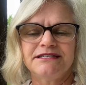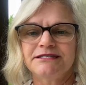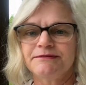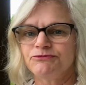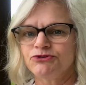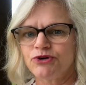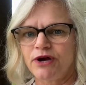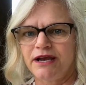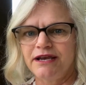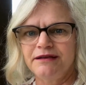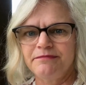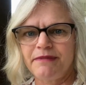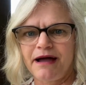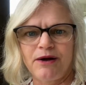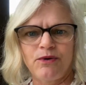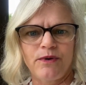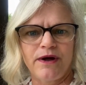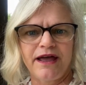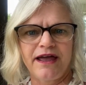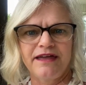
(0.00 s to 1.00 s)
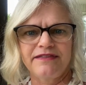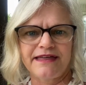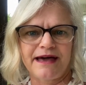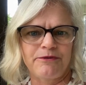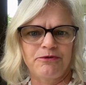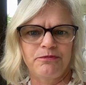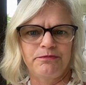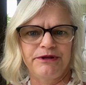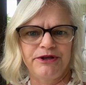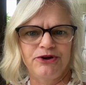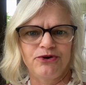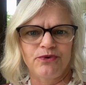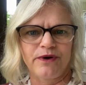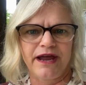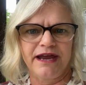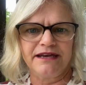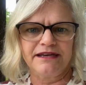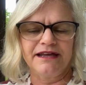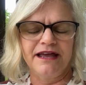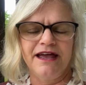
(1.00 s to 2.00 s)
some training my way, that will be
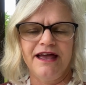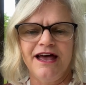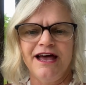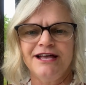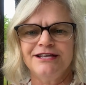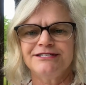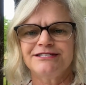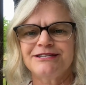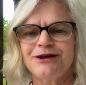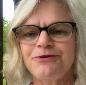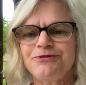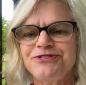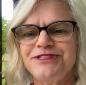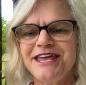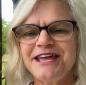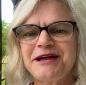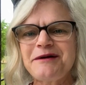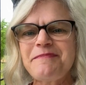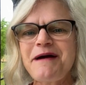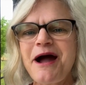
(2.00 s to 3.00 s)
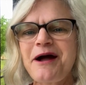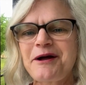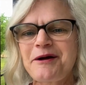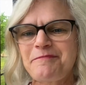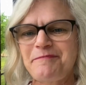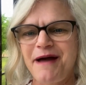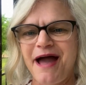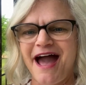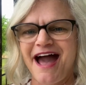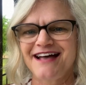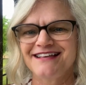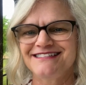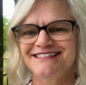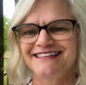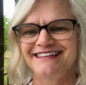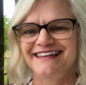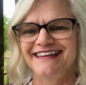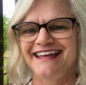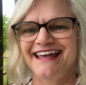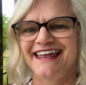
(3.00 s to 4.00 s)
great. So think about
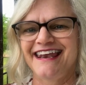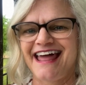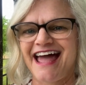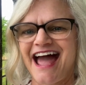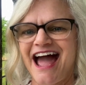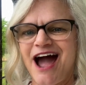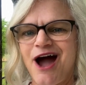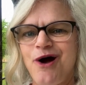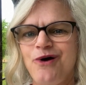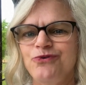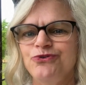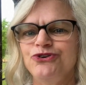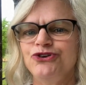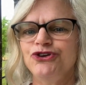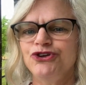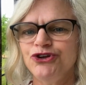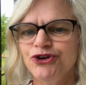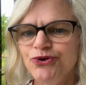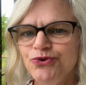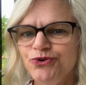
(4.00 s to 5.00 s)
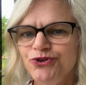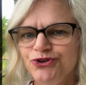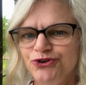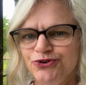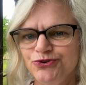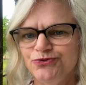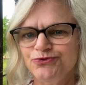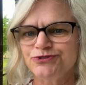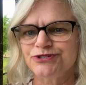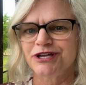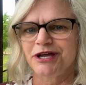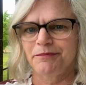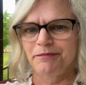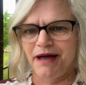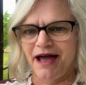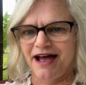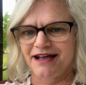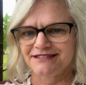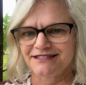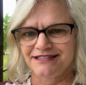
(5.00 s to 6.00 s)
capacity and how you use
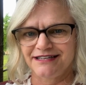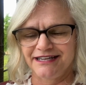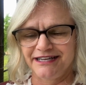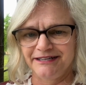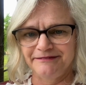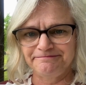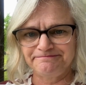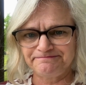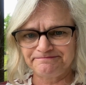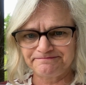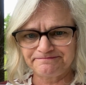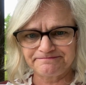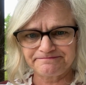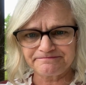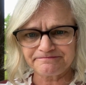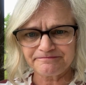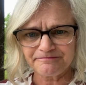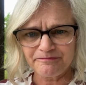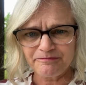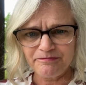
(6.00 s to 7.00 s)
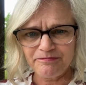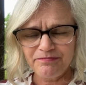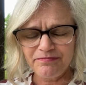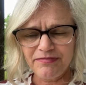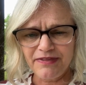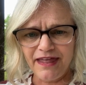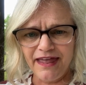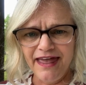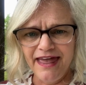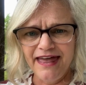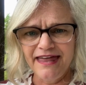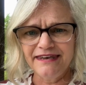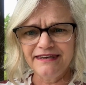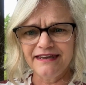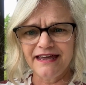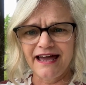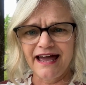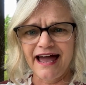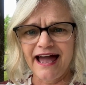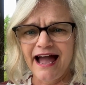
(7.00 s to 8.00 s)
capacity and
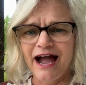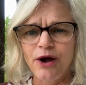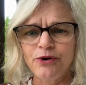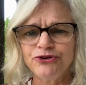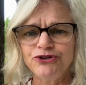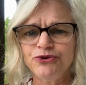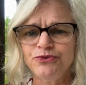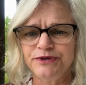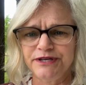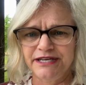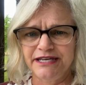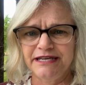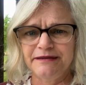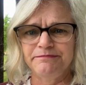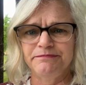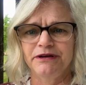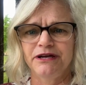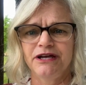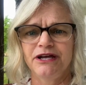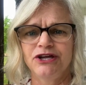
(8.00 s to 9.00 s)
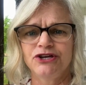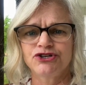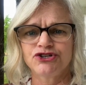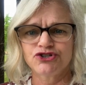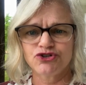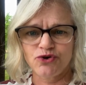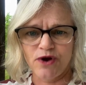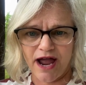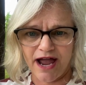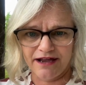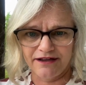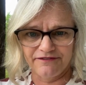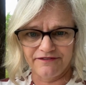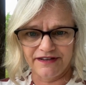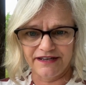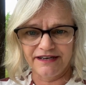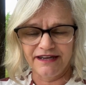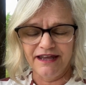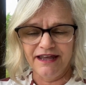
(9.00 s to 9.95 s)
how you keep track of it.